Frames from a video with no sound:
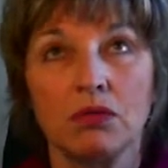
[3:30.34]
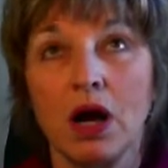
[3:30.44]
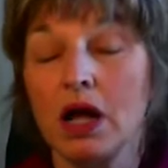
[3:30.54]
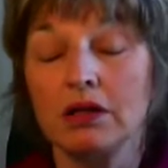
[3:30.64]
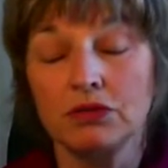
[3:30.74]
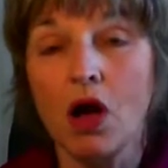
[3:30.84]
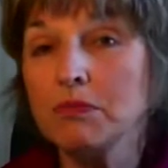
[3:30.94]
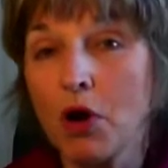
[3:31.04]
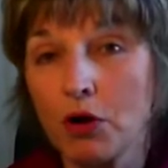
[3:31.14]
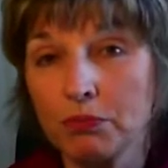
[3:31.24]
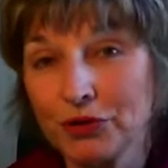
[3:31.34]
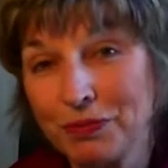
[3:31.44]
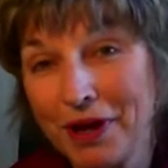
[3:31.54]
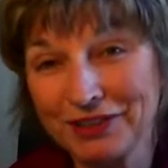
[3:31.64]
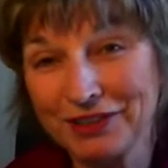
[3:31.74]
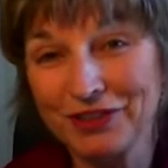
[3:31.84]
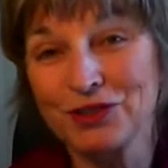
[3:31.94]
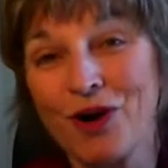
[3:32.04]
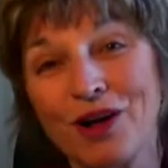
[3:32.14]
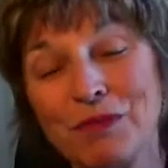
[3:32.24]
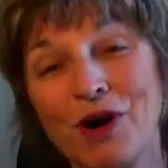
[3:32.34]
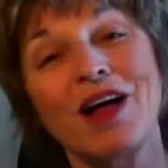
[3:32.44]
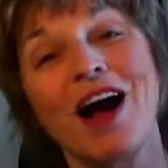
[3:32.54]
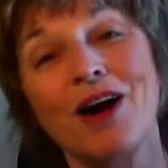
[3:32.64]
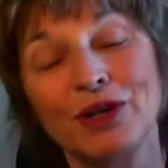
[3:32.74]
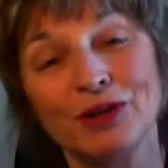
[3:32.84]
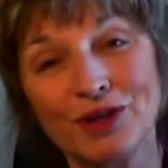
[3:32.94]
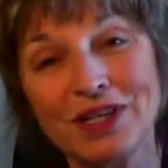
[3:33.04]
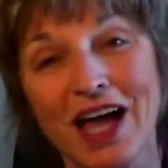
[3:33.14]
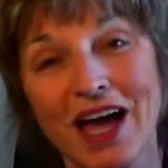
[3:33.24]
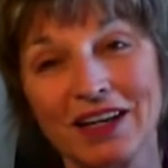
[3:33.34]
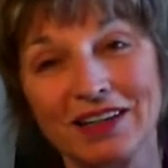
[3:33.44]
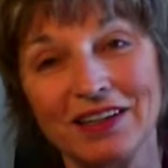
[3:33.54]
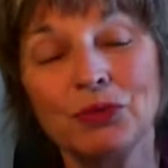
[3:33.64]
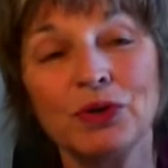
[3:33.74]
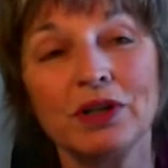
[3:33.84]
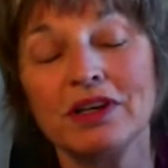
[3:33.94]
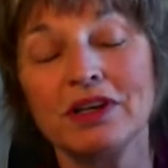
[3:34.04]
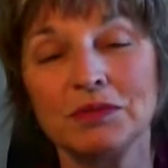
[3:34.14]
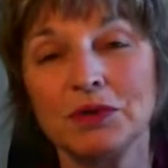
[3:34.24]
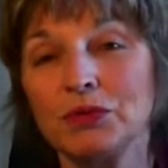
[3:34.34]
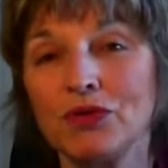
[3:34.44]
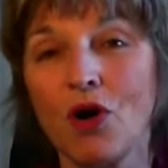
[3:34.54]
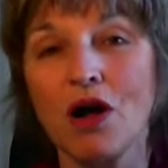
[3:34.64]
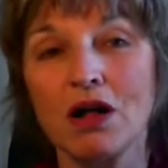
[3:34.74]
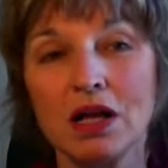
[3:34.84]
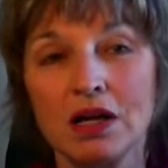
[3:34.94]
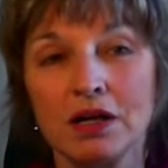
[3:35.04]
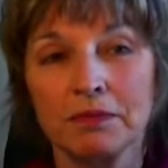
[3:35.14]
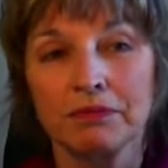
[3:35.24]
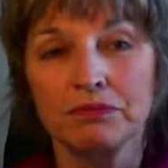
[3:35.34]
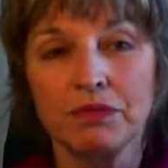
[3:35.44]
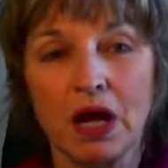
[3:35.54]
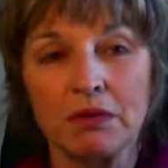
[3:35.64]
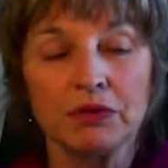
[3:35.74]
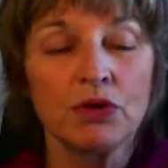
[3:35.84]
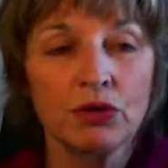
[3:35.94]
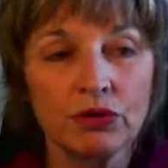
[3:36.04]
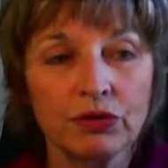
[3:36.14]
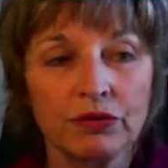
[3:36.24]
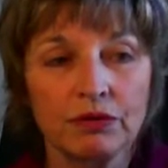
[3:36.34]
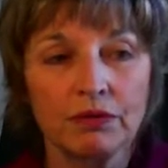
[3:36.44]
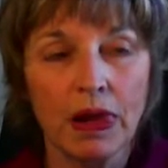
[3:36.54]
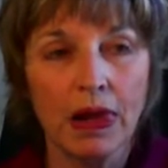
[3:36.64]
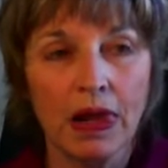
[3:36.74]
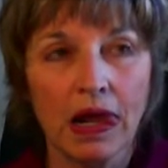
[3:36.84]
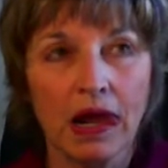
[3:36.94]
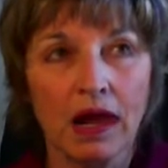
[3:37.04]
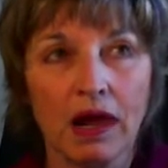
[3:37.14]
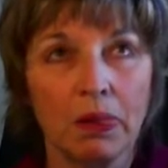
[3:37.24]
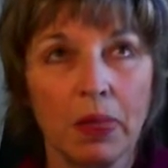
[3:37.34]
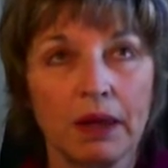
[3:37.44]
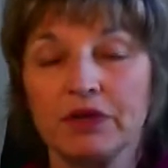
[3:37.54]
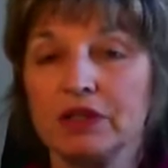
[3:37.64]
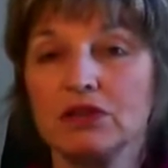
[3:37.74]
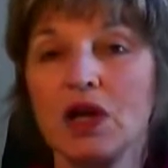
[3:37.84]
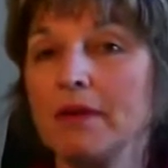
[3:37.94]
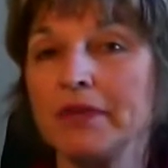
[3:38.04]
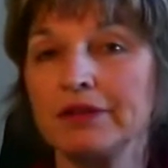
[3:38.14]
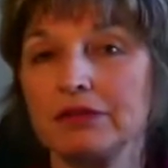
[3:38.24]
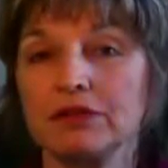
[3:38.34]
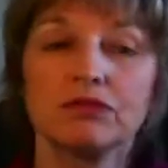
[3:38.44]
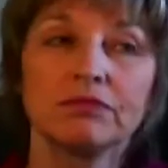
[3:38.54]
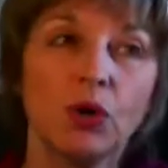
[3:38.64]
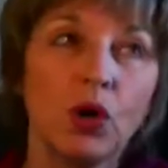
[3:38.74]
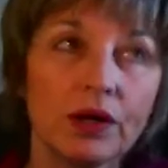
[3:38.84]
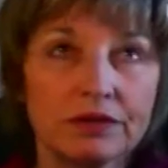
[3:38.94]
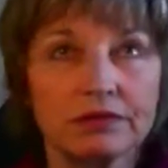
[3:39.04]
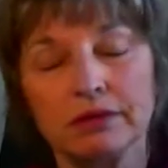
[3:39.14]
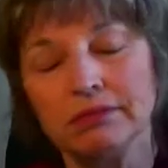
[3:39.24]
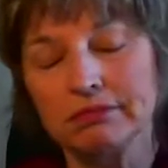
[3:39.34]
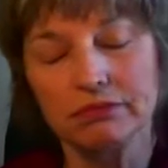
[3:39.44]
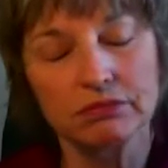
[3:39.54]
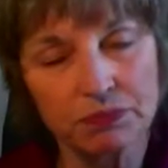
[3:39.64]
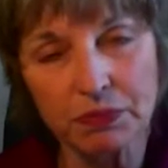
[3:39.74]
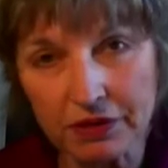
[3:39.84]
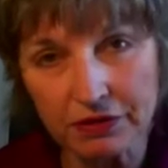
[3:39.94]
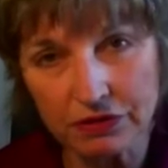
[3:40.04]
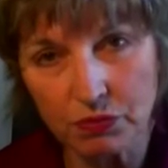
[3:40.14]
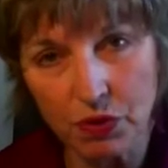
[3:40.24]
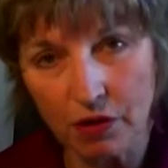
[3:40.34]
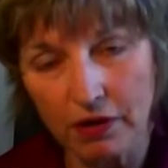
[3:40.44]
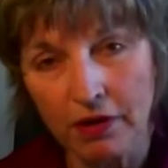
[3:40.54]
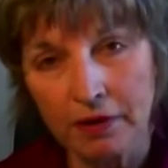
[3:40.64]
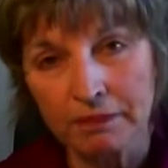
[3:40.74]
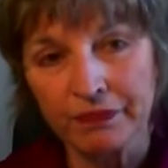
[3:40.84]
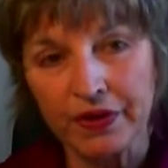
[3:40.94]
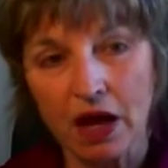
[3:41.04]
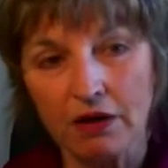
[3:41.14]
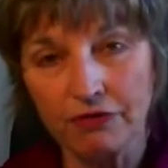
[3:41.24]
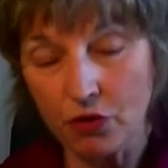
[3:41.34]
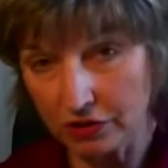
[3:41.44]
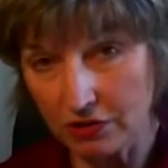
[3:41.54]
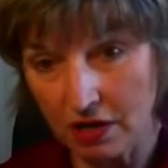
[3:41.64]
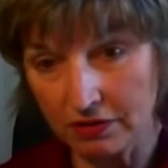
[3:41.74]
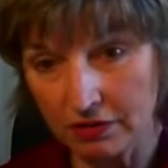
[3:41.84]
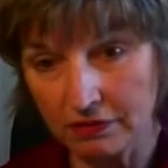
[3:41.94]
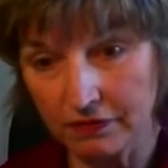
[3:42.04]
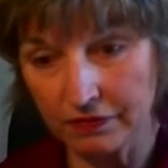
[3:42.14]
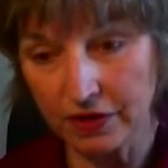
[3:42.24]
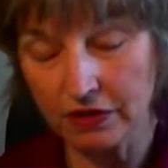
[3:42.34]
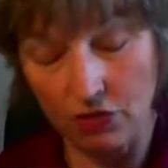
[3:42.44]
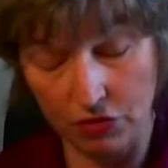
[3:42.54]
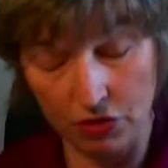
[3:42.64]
Well, it's all about perspective. It's all about how we look at it. It really is. I mean, we've all, heard these comments and books and speakers about focus on,